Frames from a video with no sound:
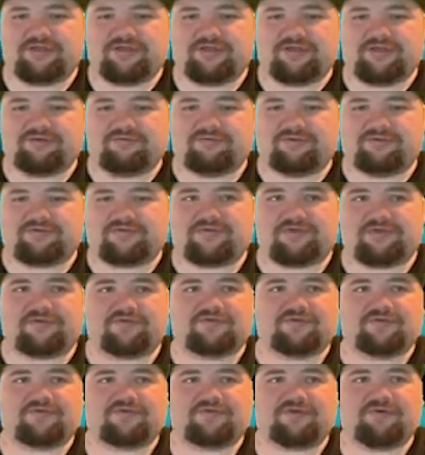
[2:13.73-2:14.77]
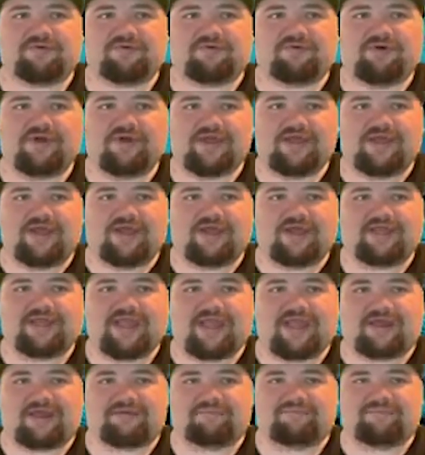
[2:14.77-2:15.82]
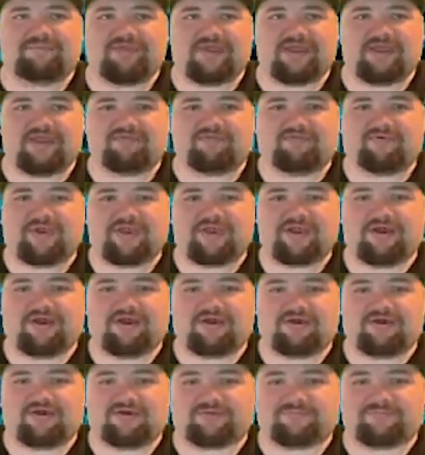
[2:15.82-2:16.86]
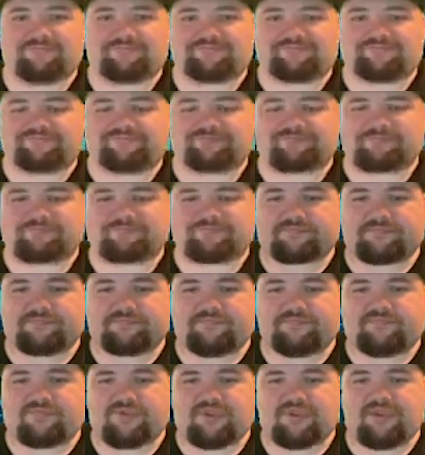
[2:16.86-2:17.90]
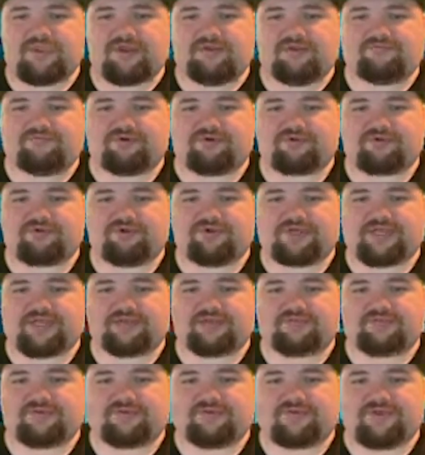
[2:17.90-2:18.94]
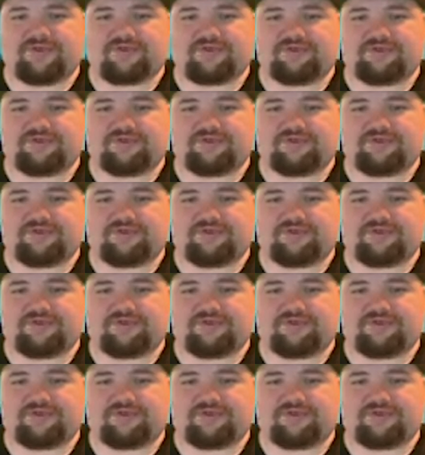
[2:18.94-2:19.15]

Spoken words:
He wants us, so again, if we're looking, so this